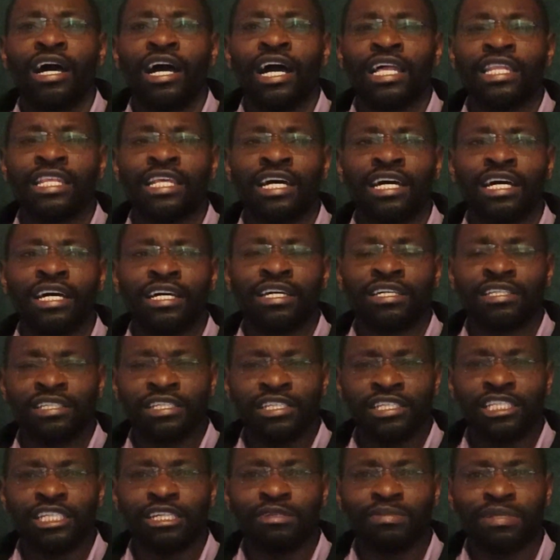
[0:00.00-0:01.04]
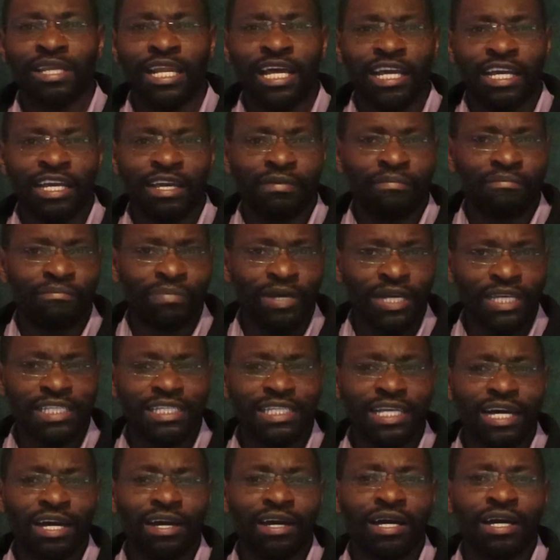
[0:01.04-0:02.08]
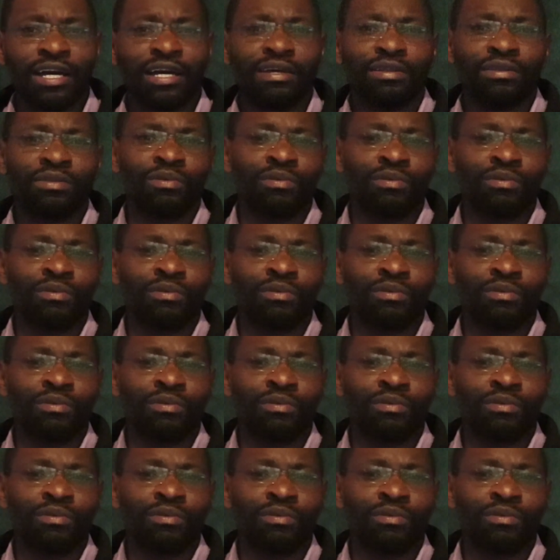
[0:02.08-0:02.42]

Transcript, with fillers: other systems like M-Pesa,